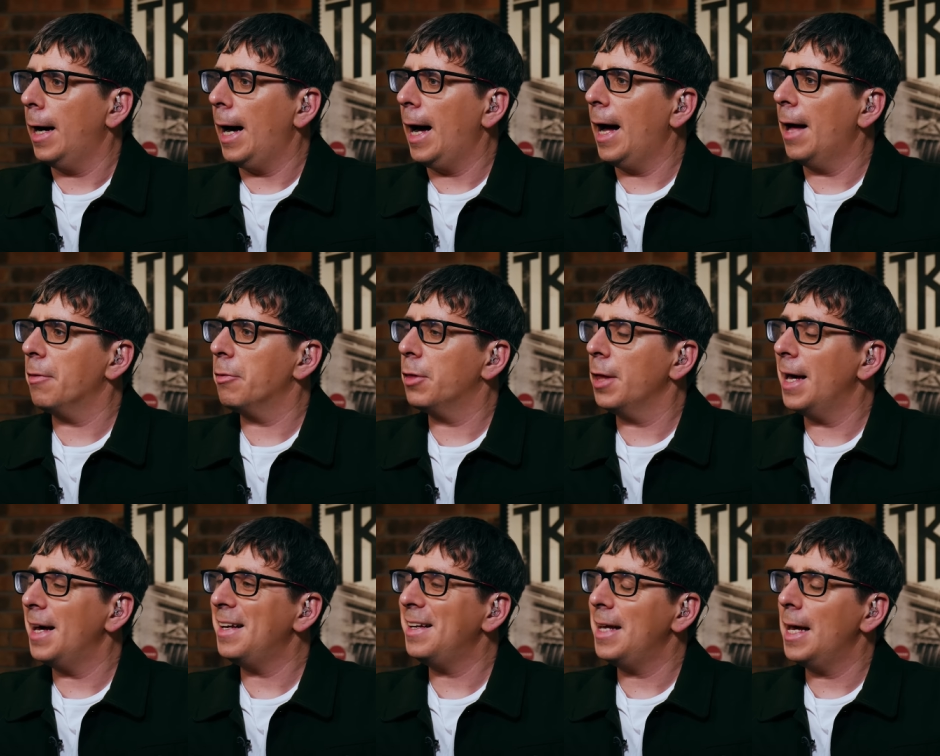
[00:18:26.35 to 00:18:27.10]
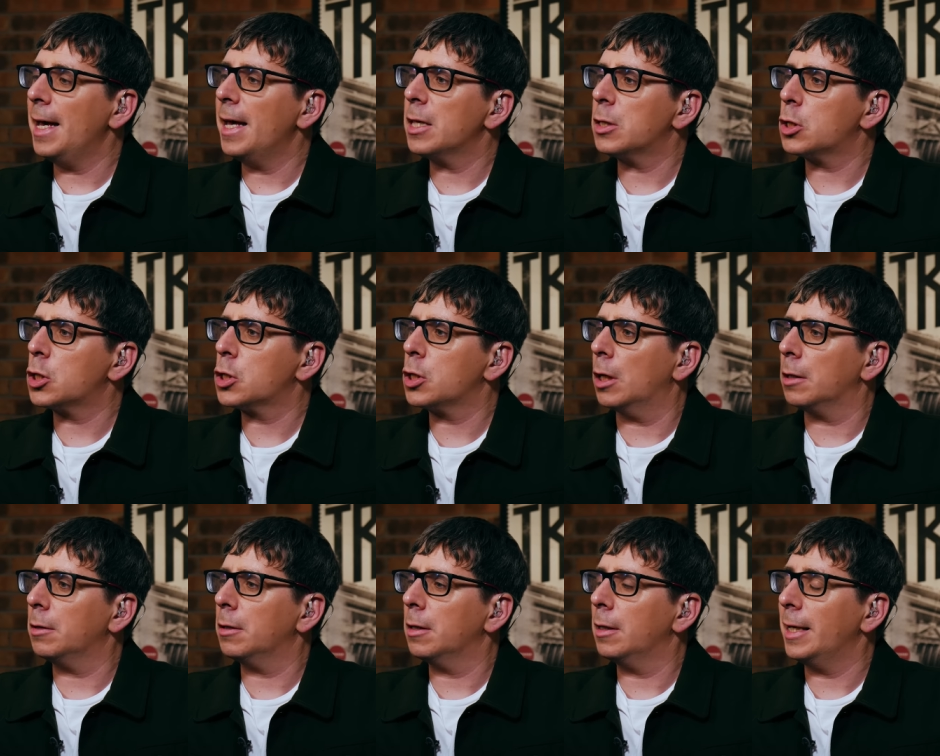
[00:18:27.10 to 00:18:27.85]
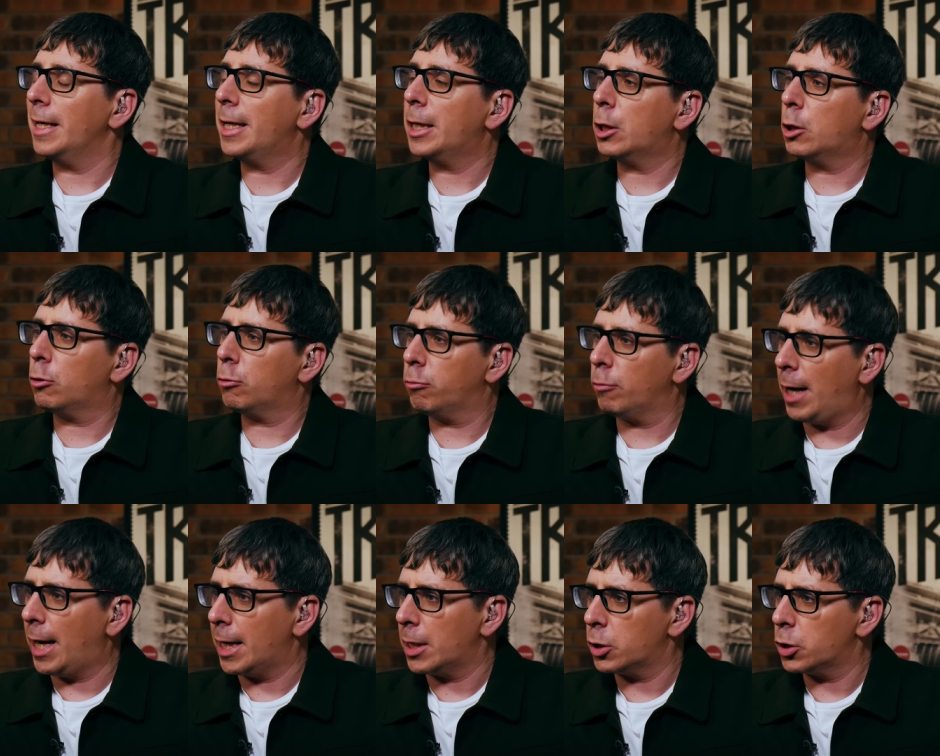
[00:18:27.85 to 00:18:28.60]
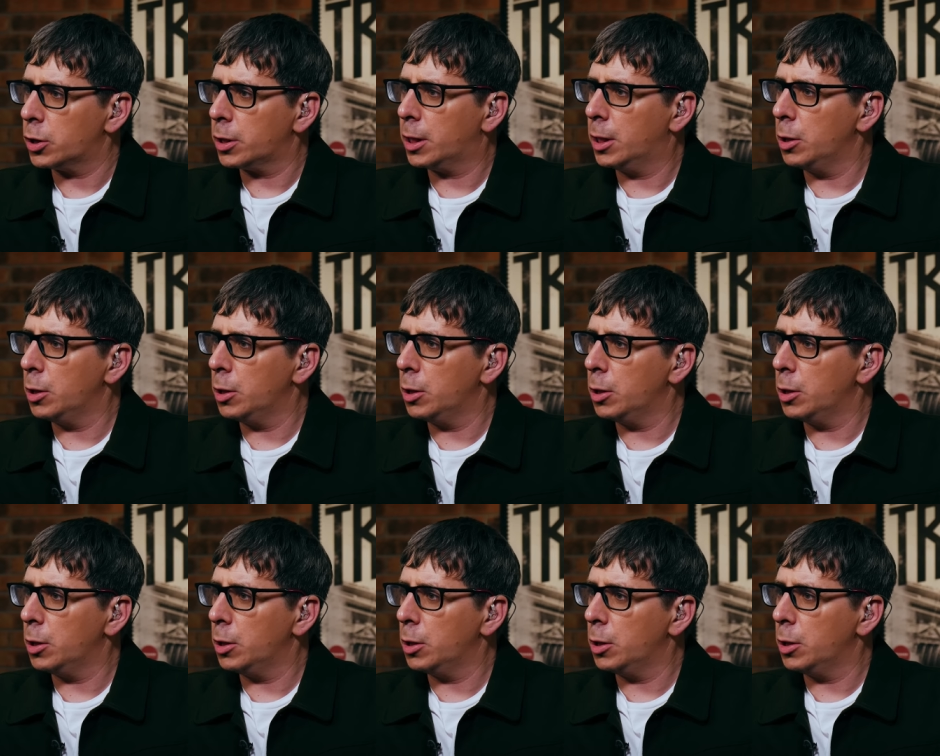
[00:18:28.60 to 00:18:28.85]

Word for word: and then it suddenly crashed.